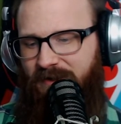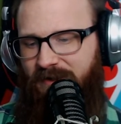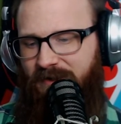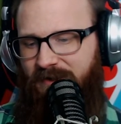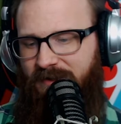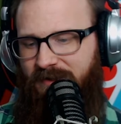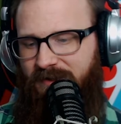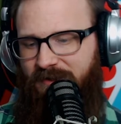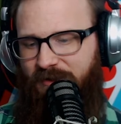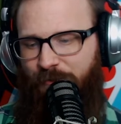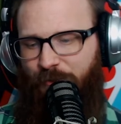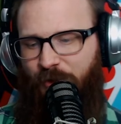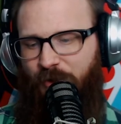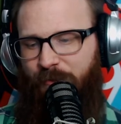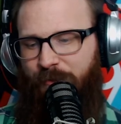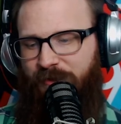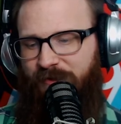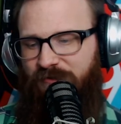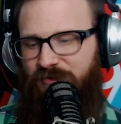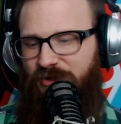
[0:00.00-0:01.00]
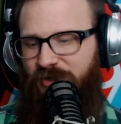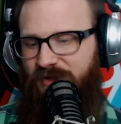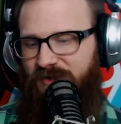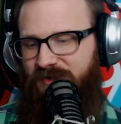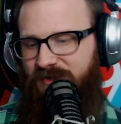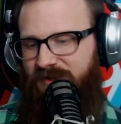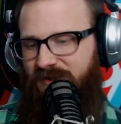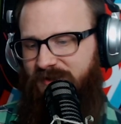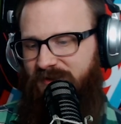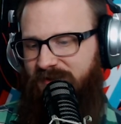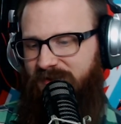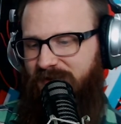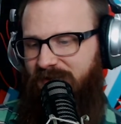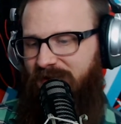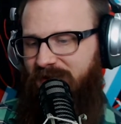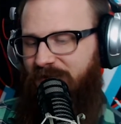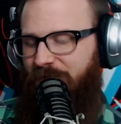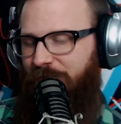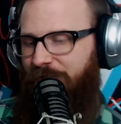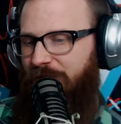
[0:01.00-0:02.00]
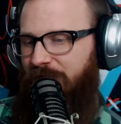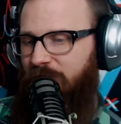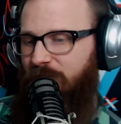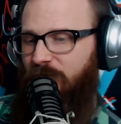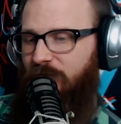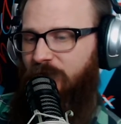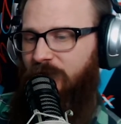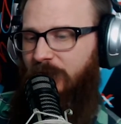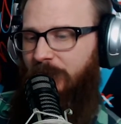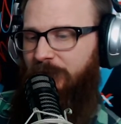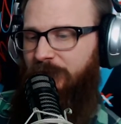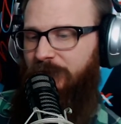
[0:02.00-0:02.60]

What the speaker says: The Department of Justice and the Federal